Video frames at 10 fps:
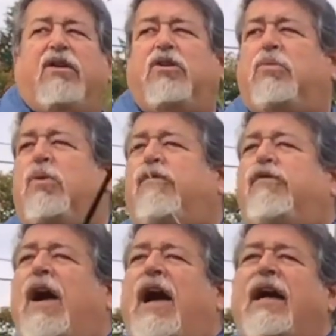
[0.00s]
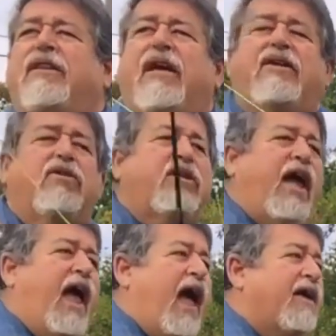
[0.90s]
You will find that your
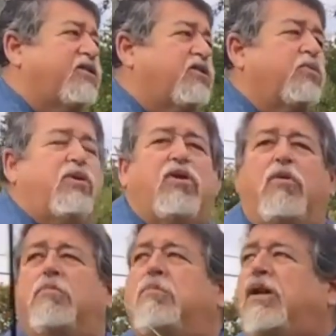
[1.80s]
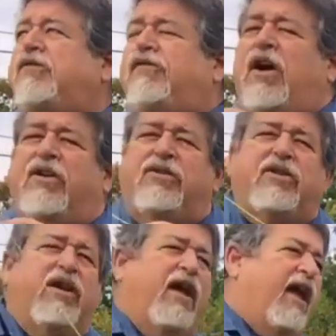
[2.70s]
casts will go much
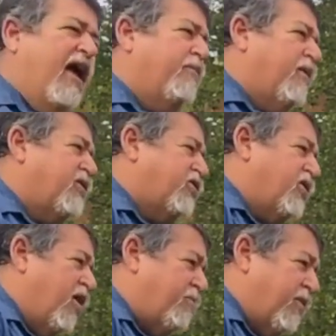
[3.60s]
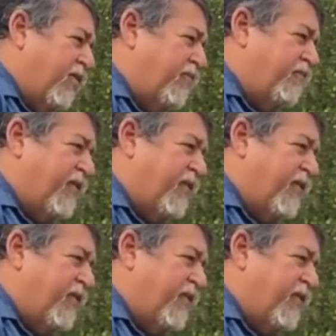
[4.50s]
farther and much sharper.